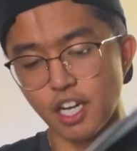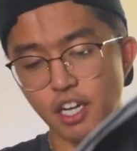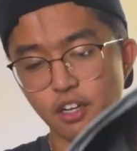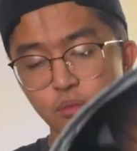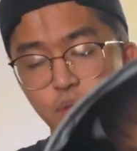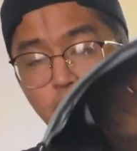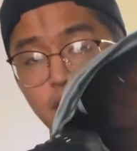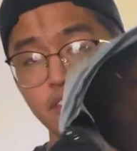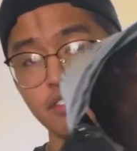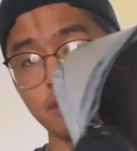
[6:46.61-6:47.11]

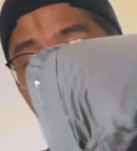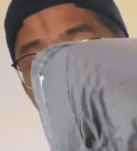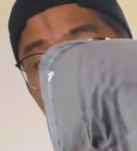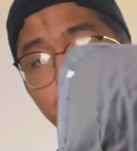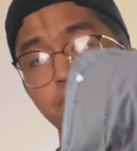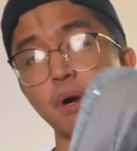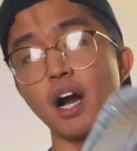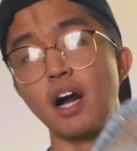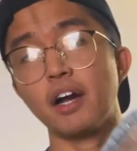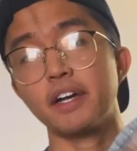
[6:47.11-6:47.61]
we have a
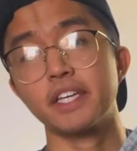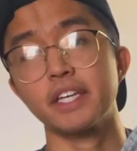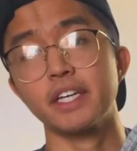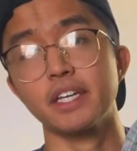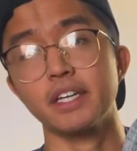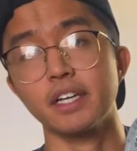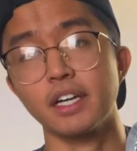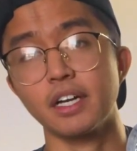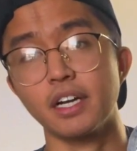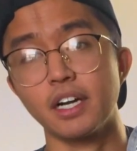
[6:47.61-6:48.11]

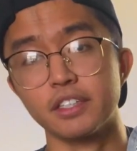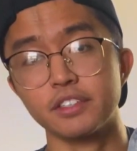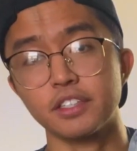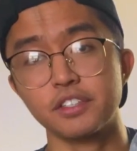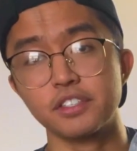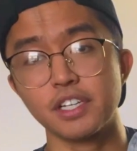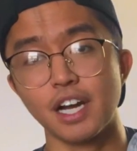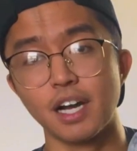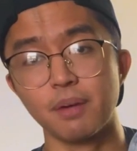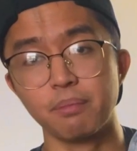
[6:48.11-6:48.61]
pocket on the
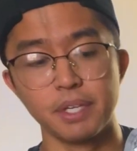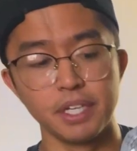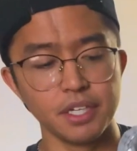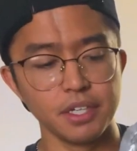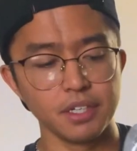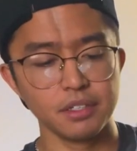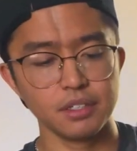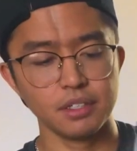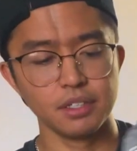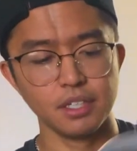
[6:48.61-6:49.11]
top
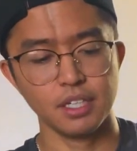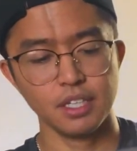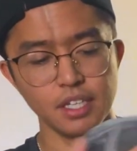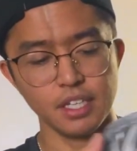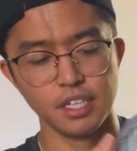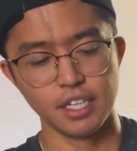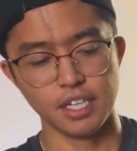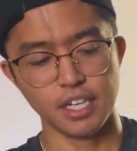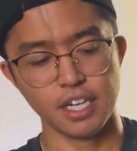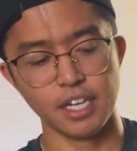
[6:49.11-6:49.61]
here.
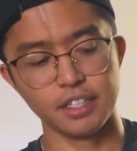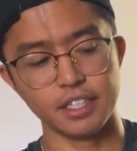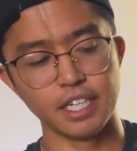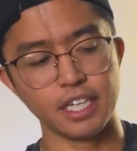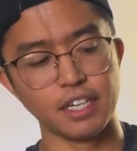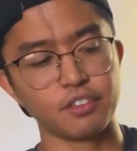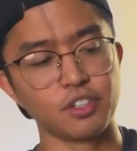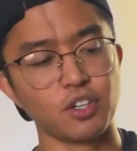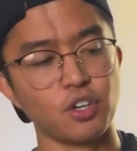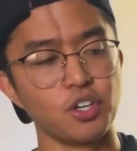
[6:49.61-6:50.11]
And
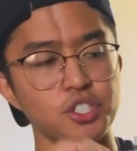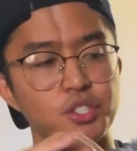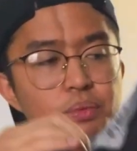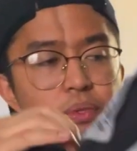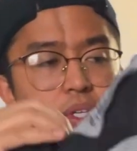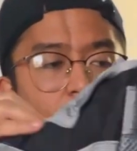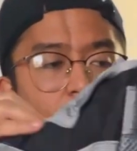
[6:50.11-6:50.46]
then of course we